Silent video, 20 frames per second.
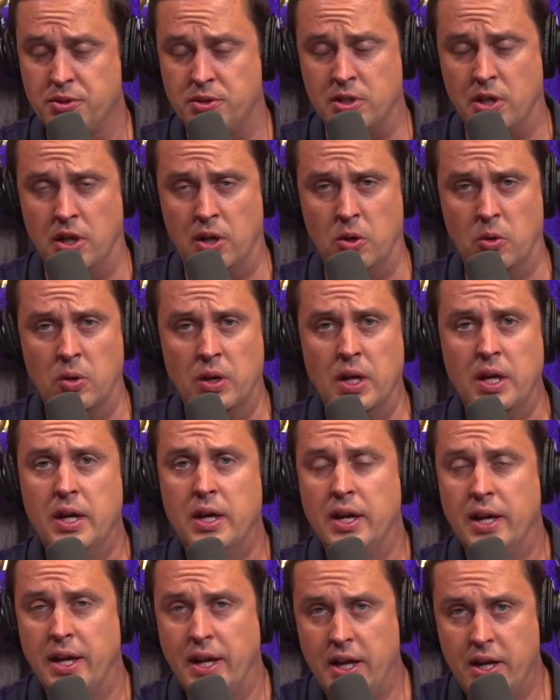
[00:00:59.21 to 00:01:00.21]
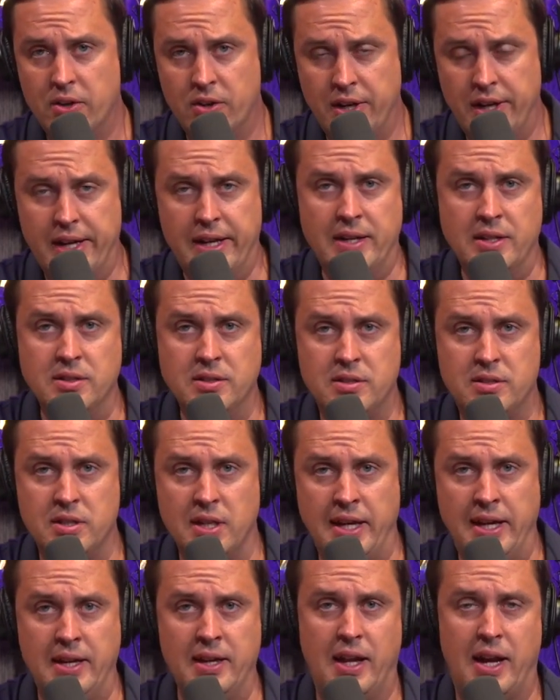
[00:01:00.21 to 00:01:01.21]
So here is
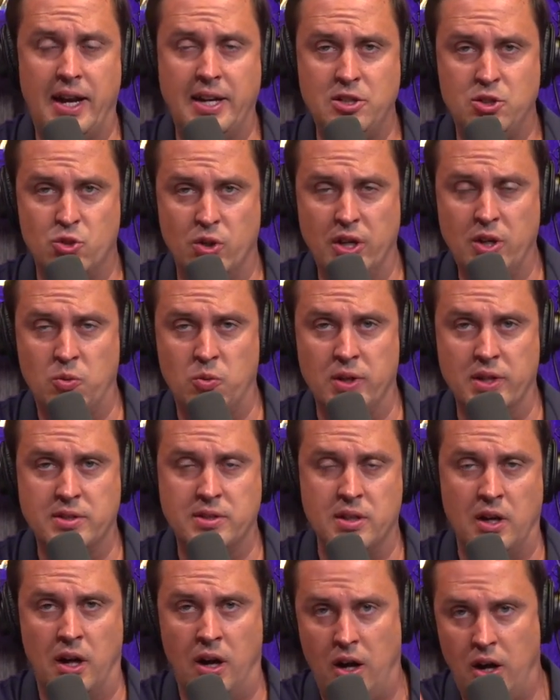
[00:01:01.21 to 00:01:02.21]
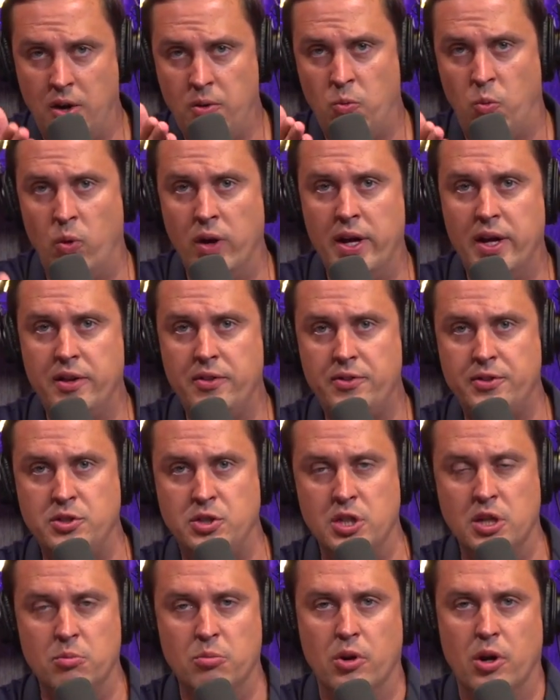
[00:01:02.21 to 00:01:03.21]
Eli Drinkwitz on with
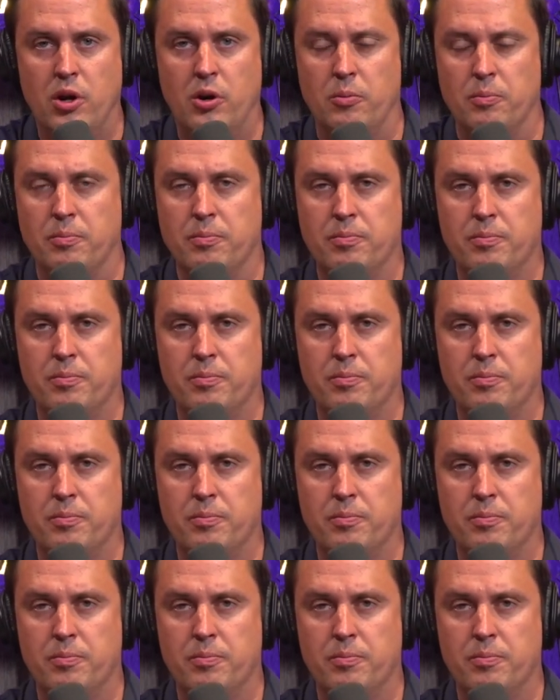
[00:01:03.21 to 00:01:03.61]
Jim Rome.